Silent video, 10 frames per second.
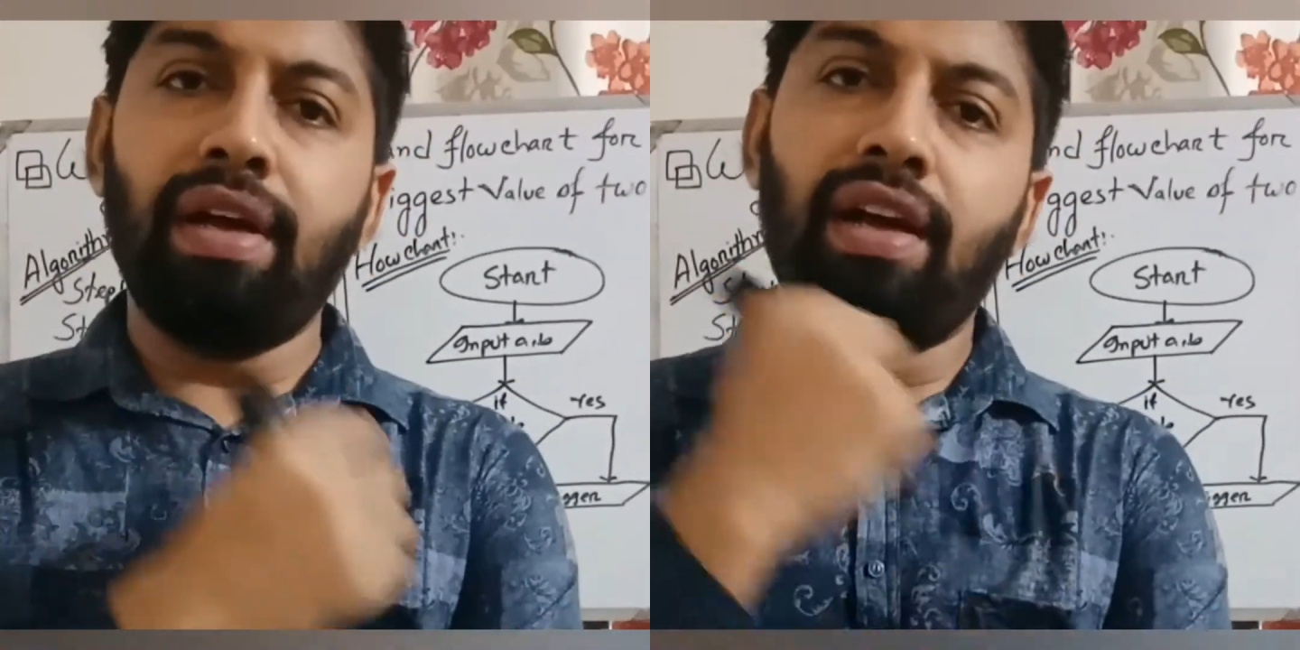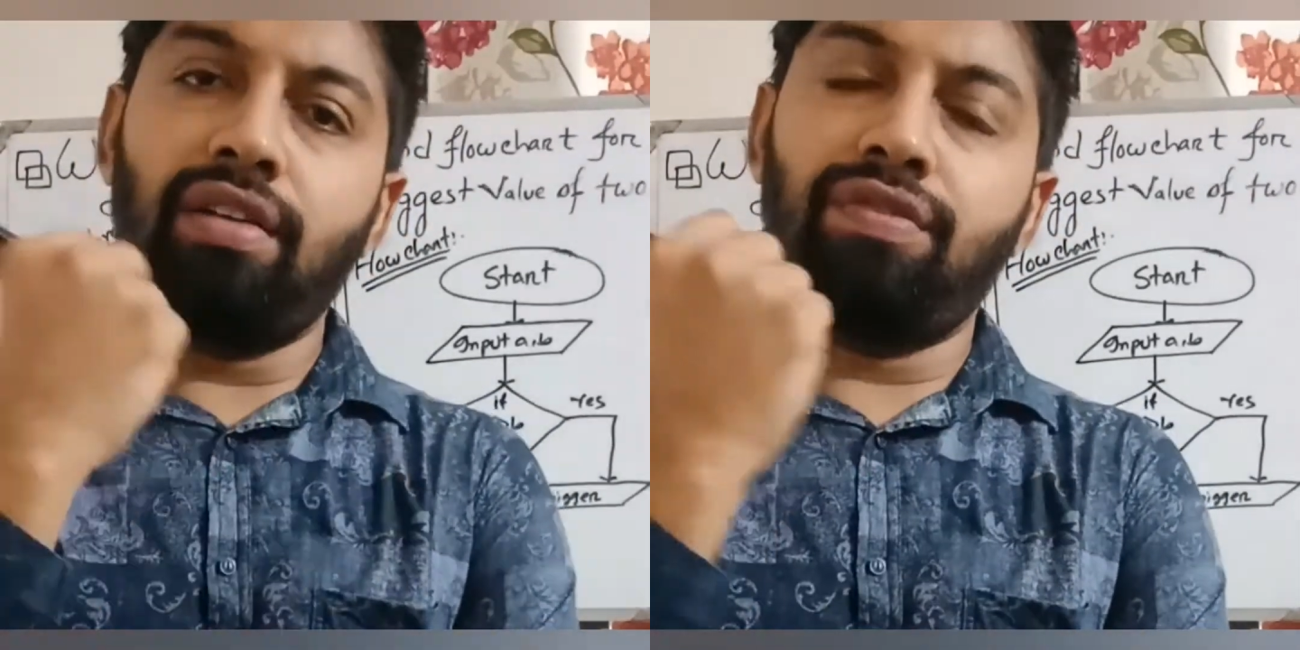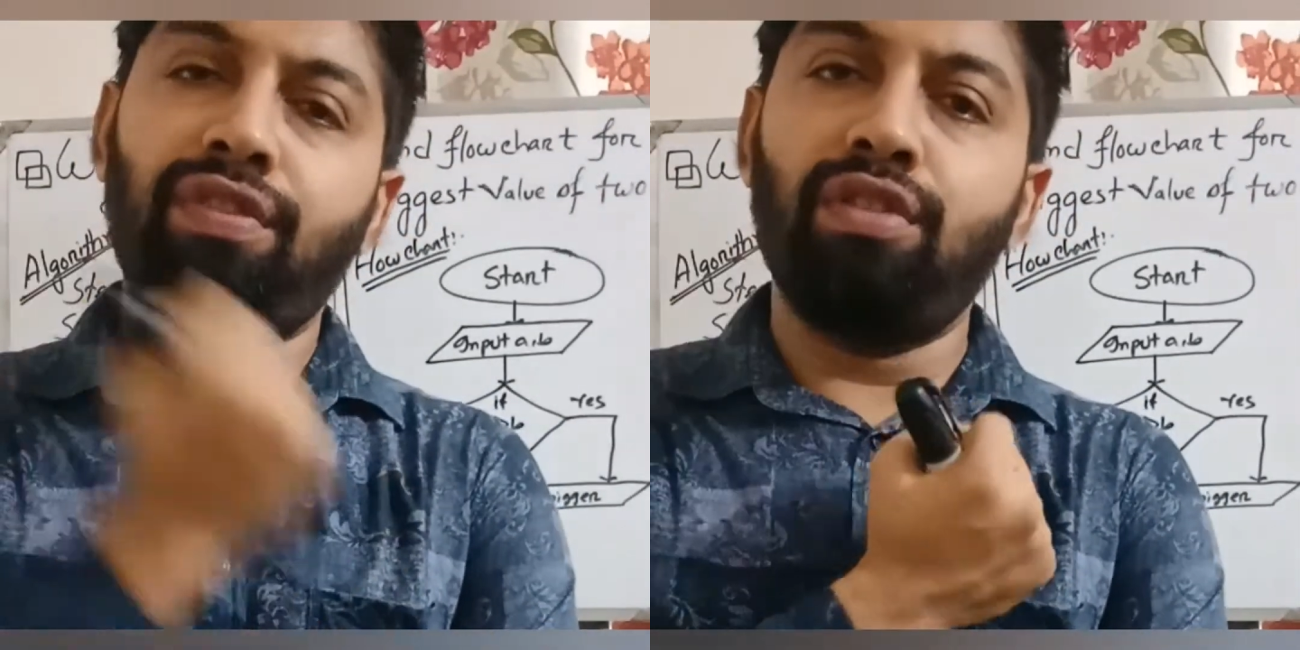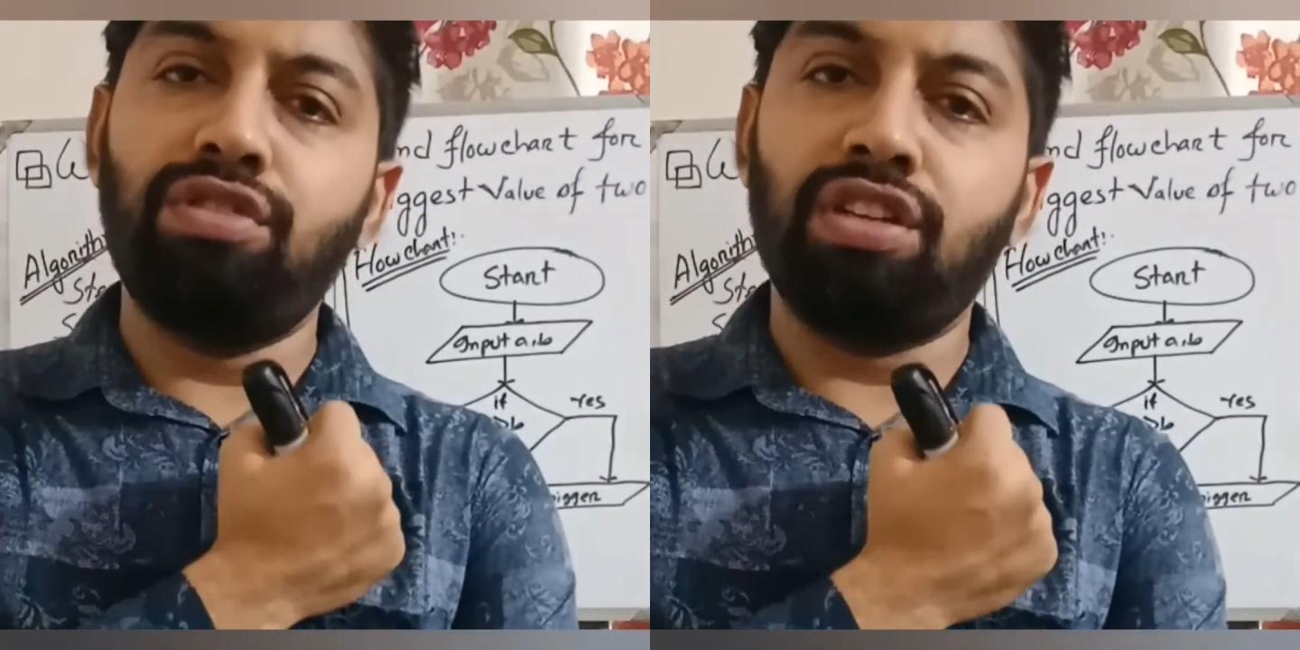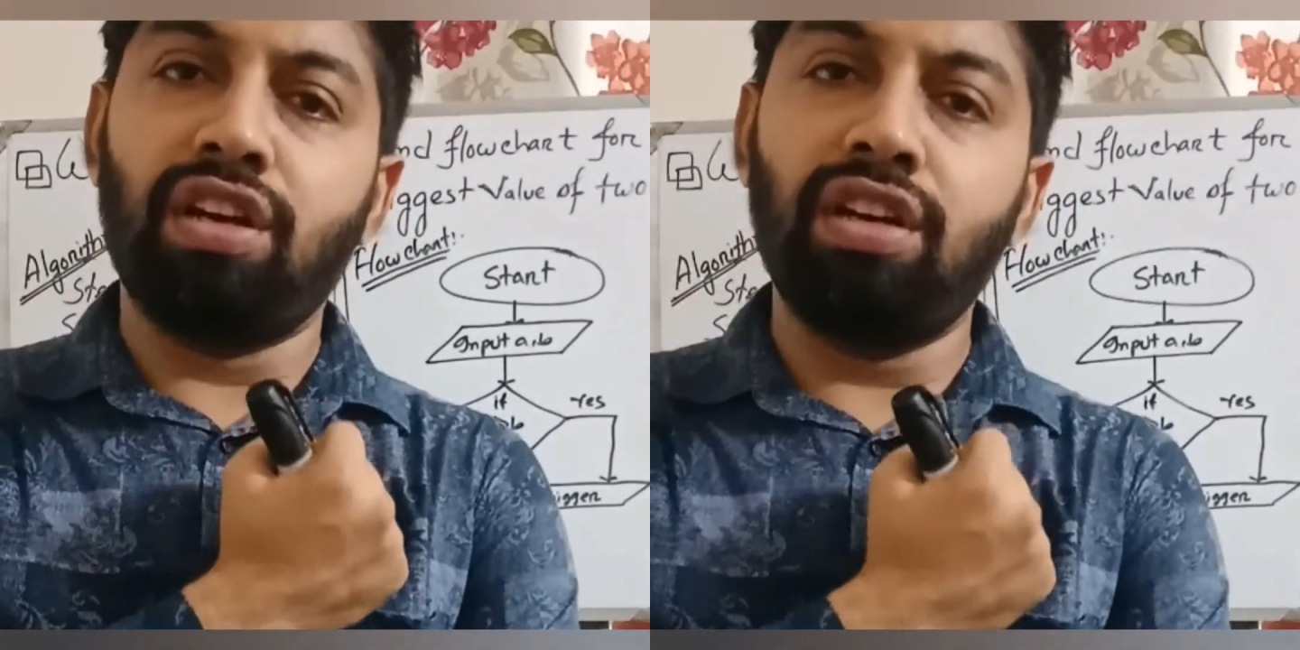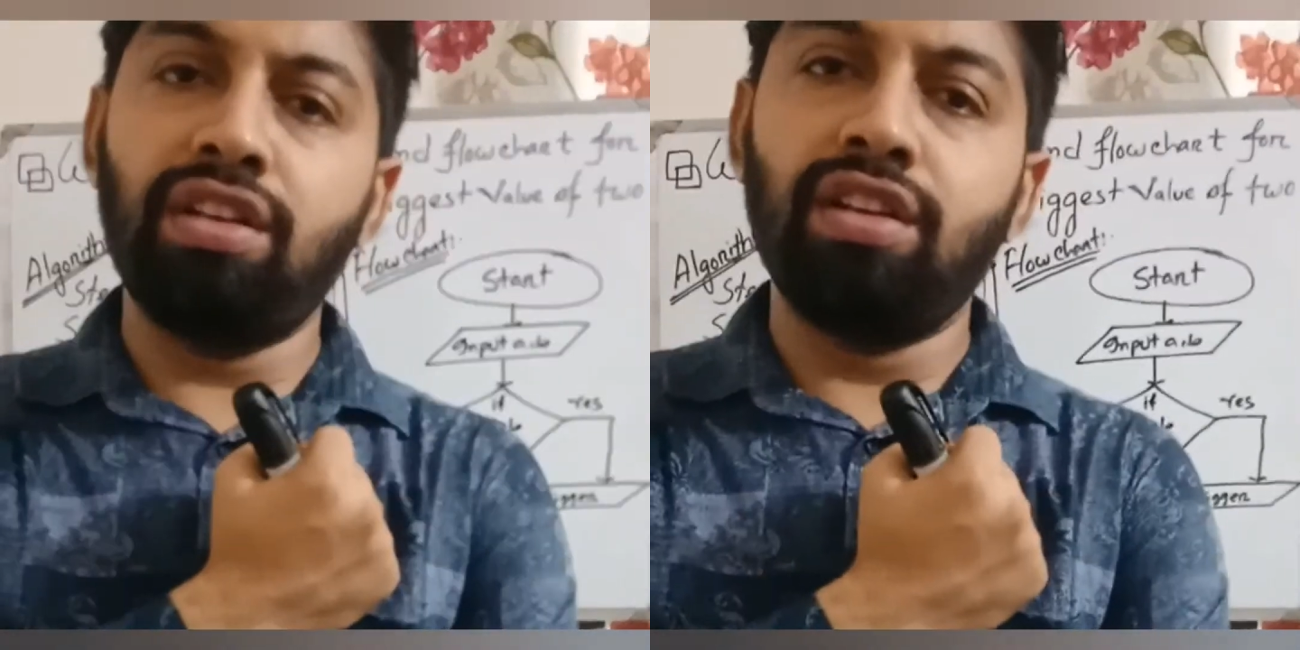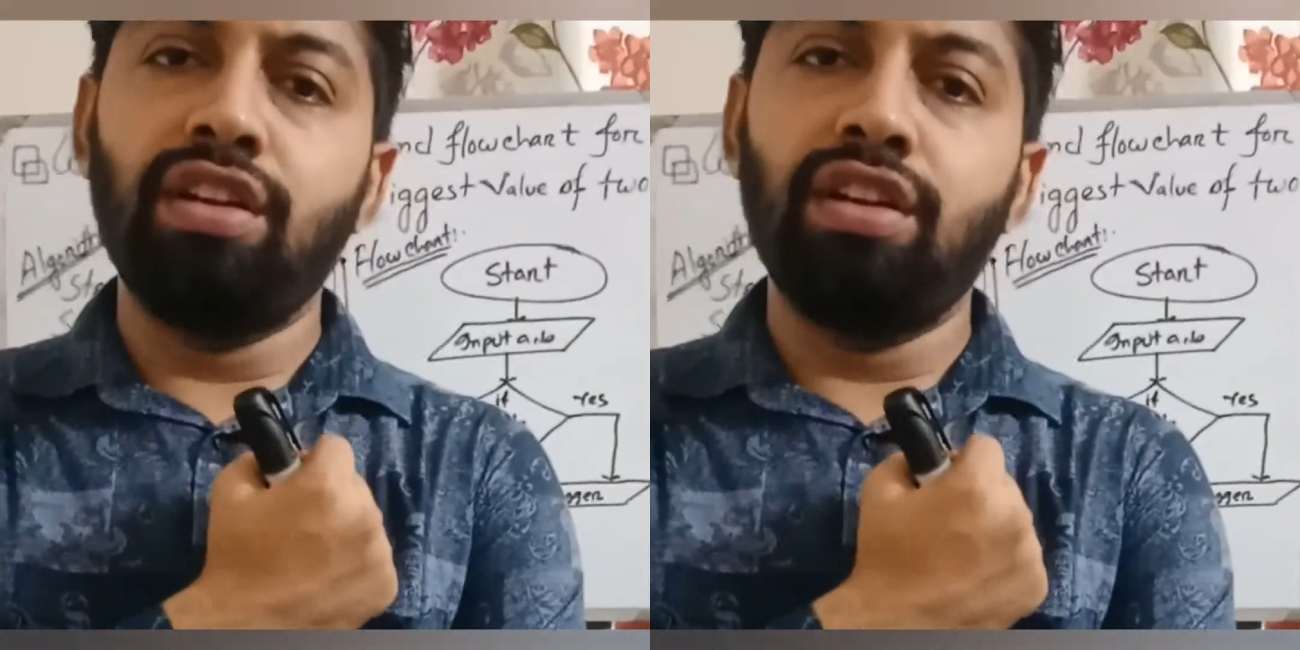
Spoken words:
and flowchart